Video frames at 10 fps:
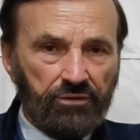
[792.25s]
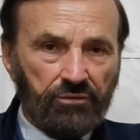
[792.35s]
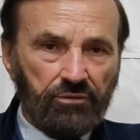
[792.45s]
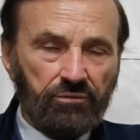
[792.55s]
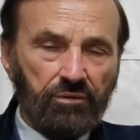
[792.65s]

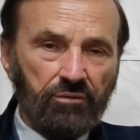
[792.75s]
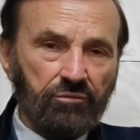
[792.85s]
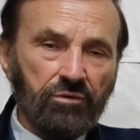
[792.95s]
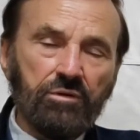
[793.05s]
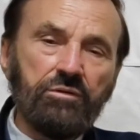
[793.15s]
a
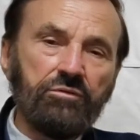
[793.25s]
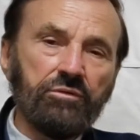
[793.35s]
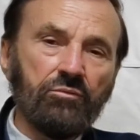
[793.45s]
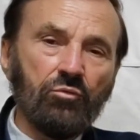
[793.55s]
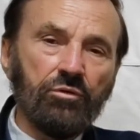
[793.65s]
valise,
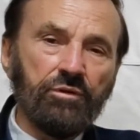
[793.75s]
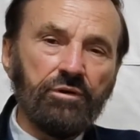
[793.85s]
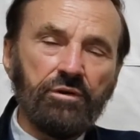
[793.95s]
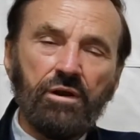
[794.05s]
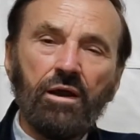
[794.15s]
and within
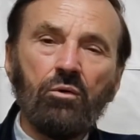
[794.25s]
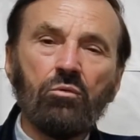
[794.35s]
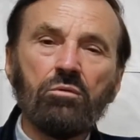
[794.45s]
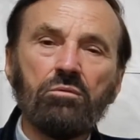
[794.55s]
an hour,